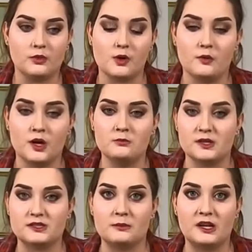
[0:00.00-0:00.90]
thrown up by
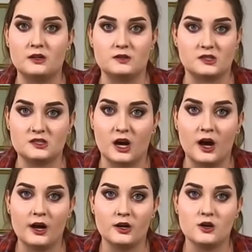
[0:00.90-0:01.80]
somebody else's
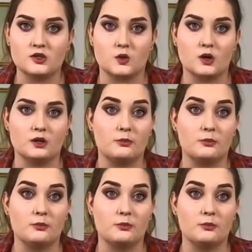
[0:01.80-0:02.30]
tires or